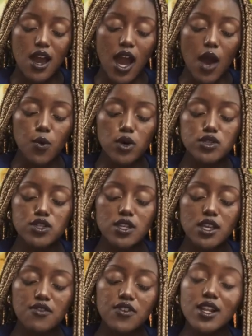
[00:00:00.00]
I want to
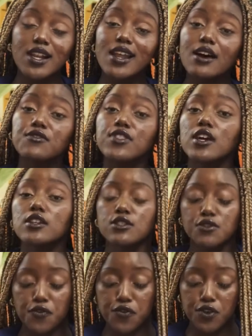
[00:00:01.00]
give a love that is
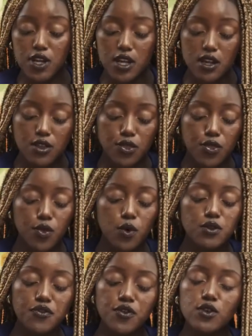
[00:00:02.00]
free,
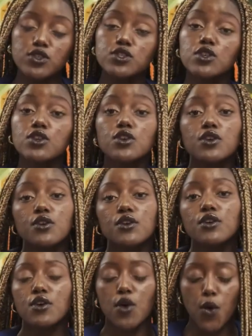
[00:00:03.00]
thoughtful,
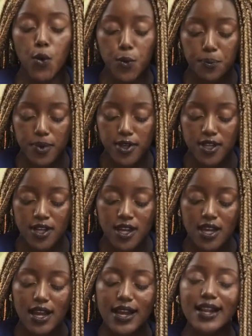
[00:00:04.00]
secure, open,
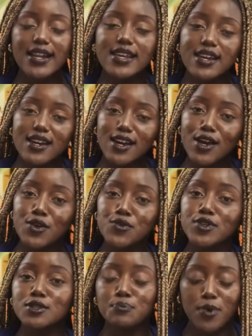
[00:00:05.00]
clear,
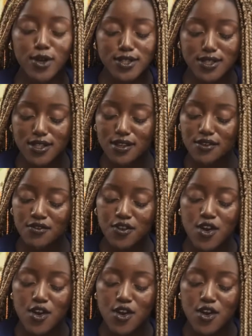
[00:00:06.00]
responsive,